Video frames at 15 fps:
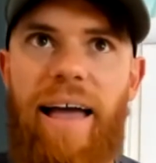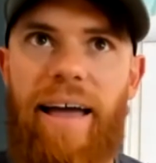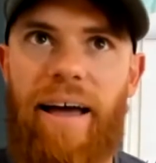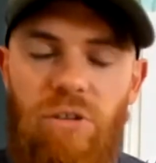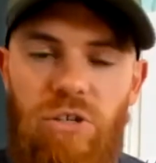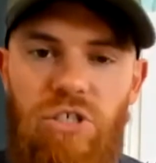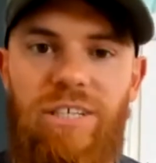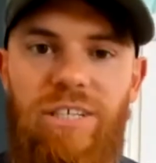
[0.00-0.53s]

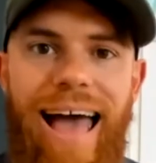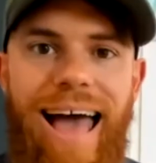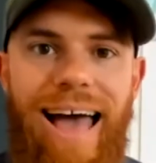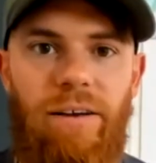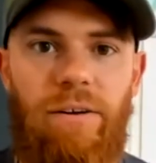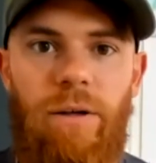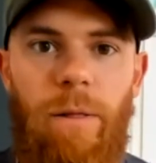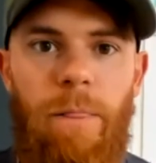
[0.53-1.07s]
understand.
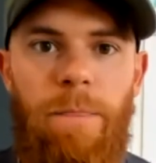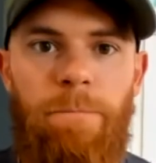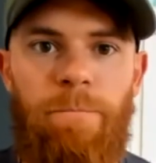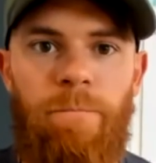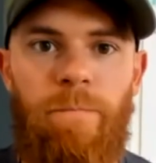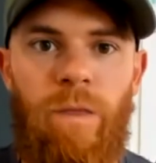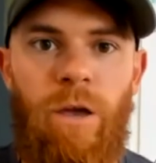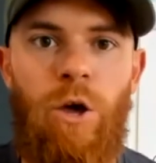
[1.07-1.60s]

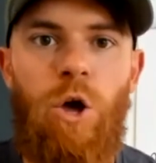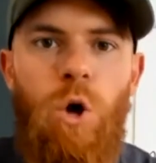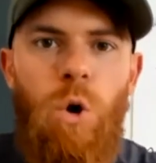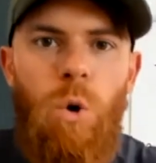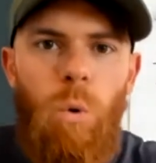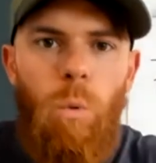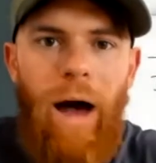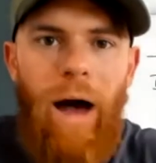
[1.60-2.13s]

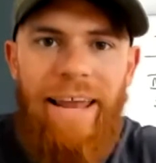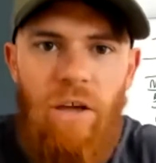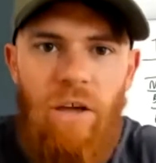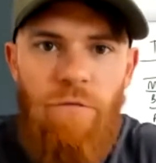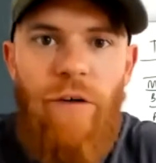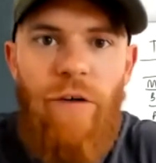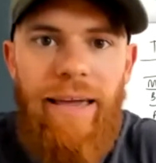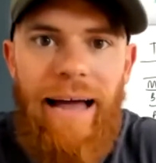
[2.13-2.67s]
Why do you
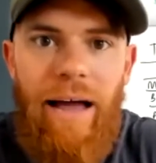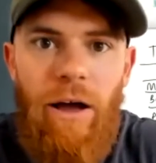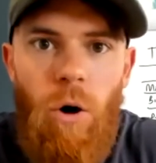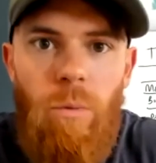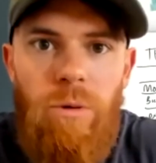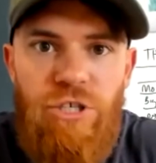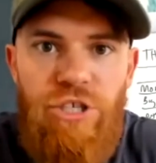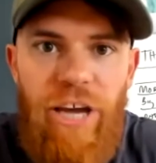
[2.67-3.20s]
think I
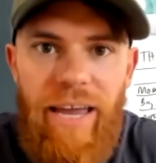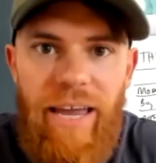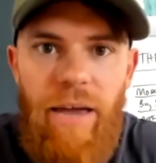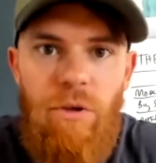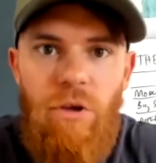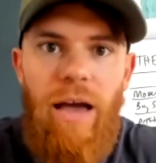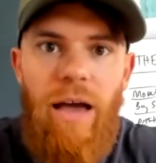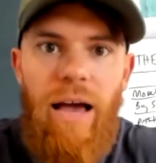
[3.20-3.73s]
always check in
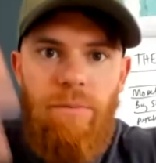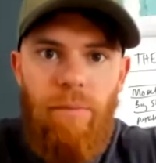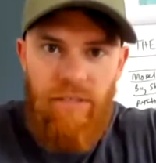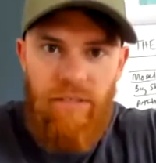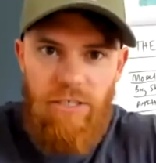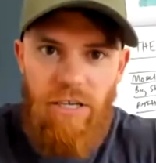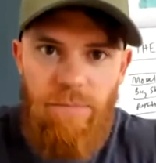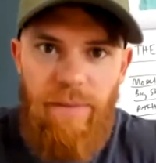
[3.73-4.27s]
with you guys? I'm
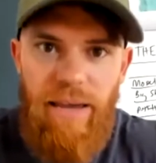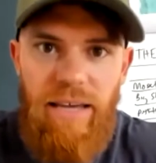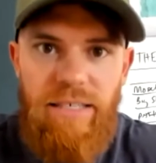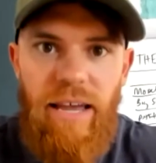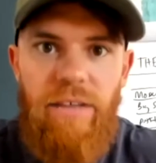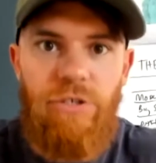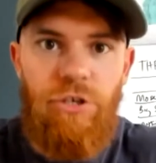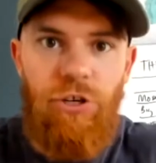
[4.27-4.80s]
this make
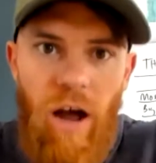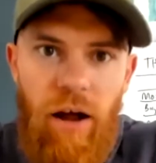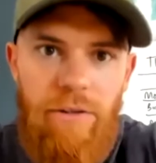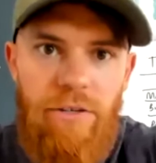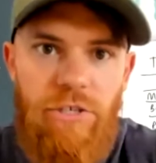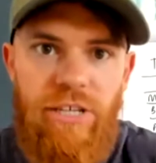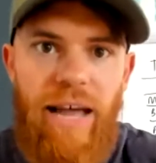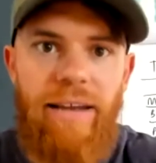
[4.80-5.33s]
sense? You
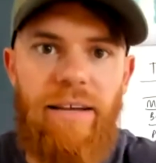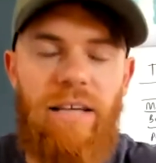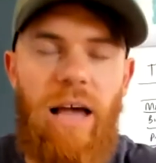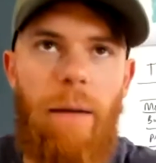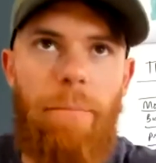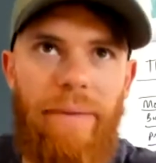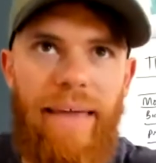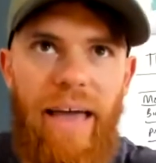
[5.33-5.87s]
understand this?
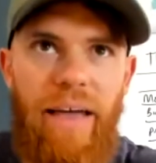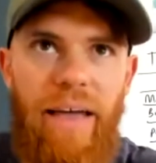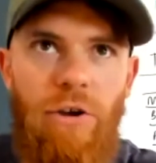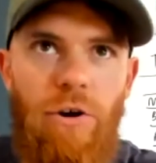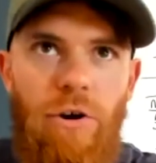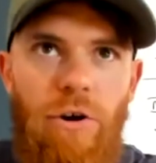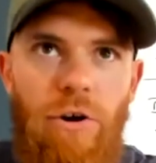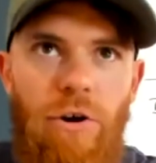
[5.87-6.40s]
I'm getting
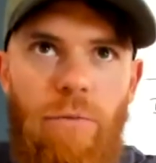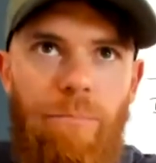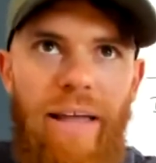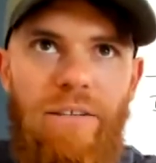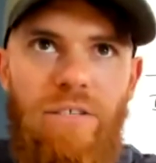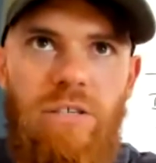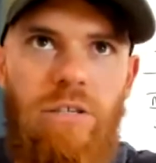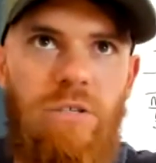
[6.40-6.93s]
your
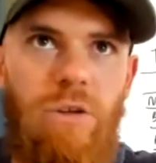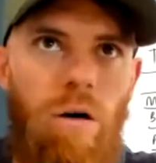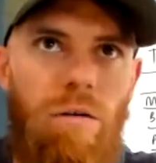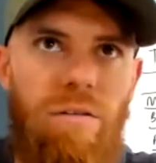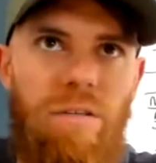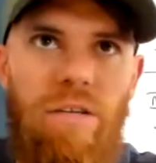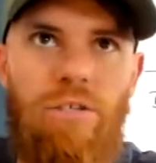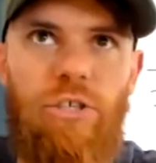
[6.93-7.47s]
brains to
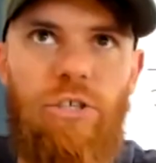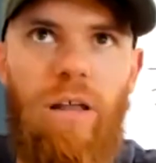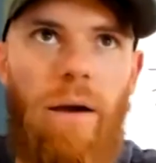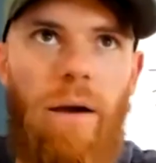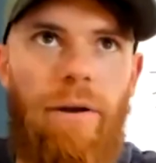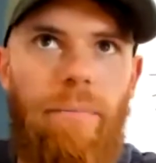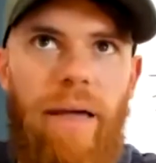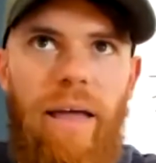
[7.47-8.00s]
talk to each
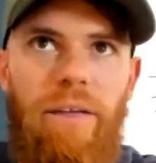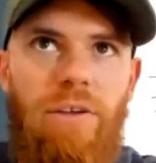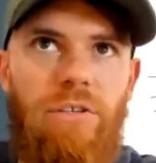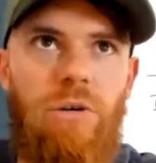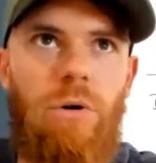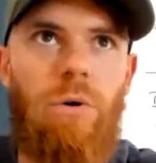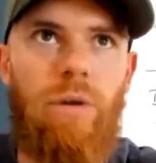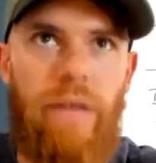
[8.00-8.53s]
other, and I'm getting
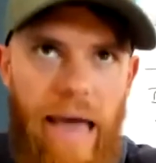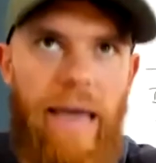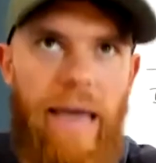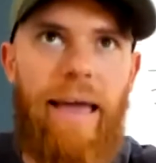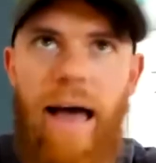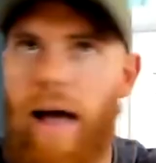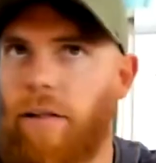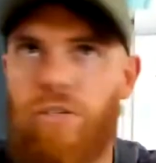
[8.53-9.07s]
you to go, yeah,
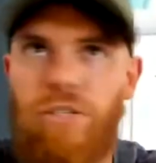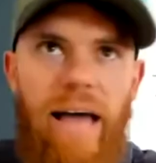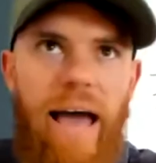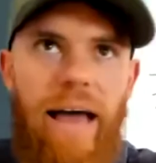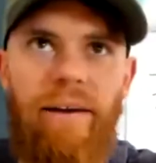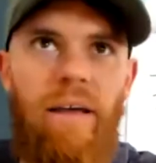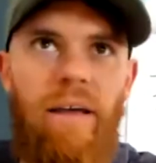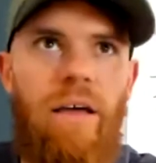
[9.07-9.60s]
I
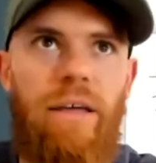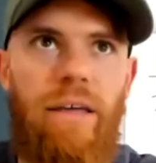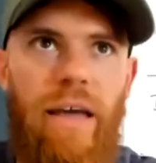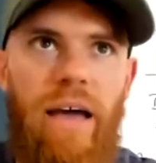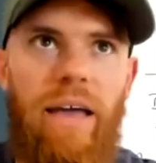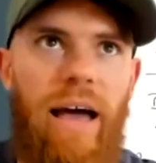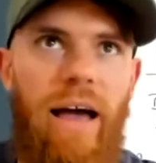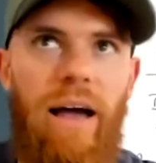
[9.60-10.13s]
understand.
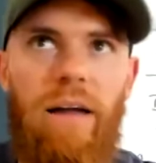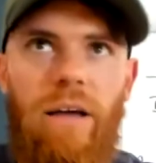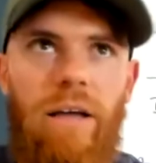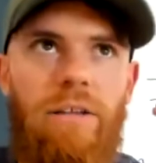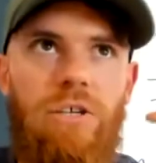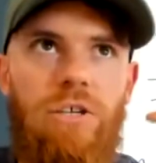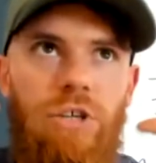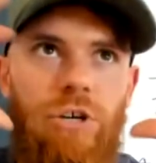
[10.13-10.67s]
Yeah. And you're